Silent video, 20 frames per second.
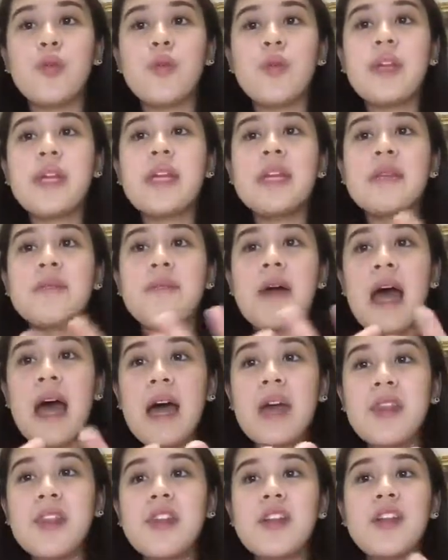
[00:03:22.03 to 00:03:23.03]
We need
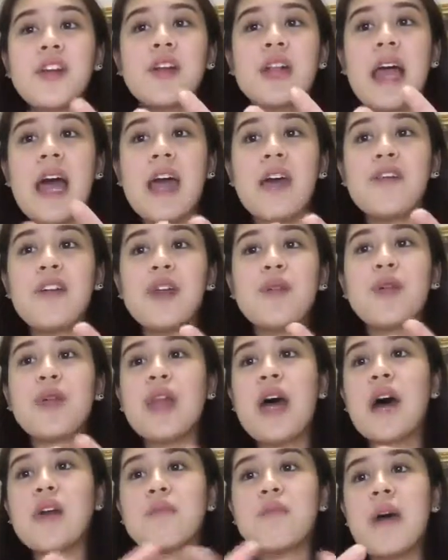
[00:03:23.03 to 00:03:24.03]
math in our life, and
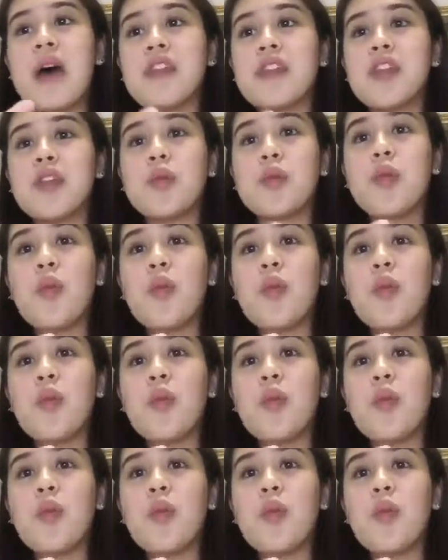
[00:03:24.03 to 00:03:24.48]
without math